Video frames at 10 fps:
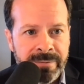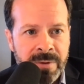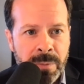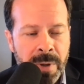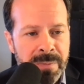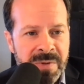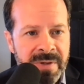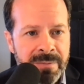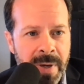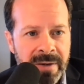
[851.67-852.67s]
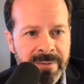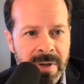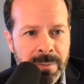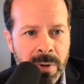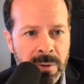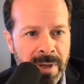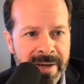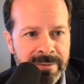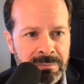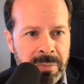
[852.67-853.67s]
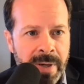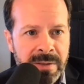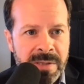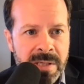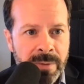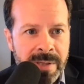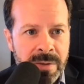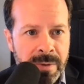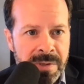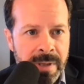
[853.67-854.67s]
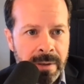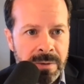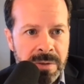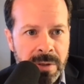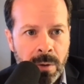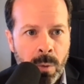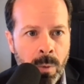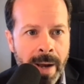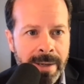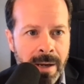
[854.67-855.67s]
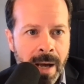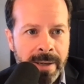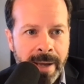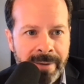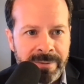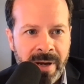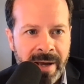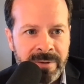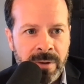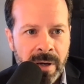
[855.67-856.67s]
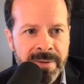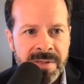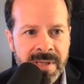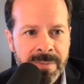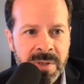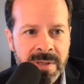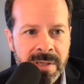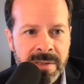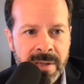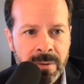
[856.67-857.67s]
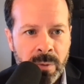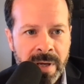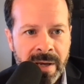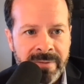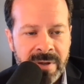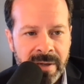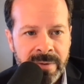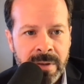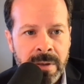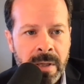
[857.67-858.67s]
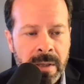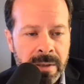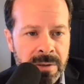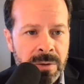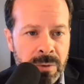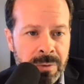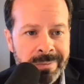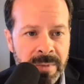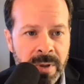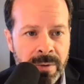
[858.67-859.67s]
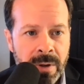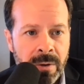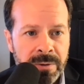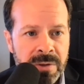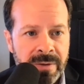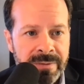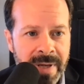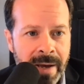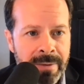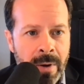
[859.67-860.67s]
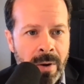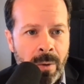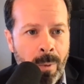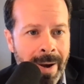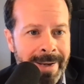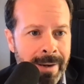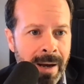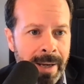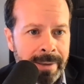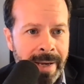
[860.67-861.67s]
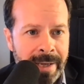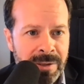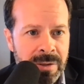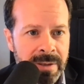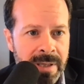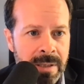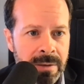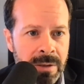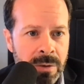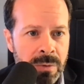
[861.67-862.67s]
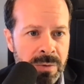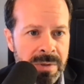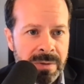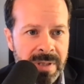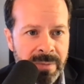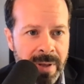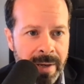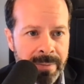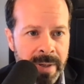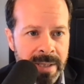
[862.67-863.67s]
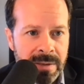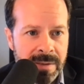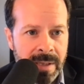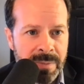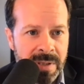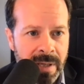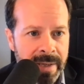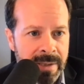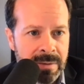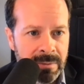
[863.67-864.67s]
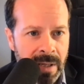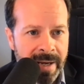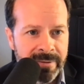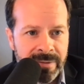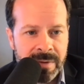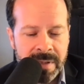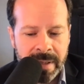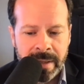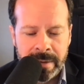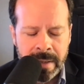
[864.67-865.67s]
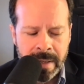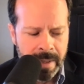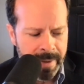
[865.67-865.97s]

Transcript: for the purpose of benefiting pro-life pregnancy resource centers? Why not? After all the subsidies that we have given to the culture of death, why not actually use some of that money to subsidize life instead?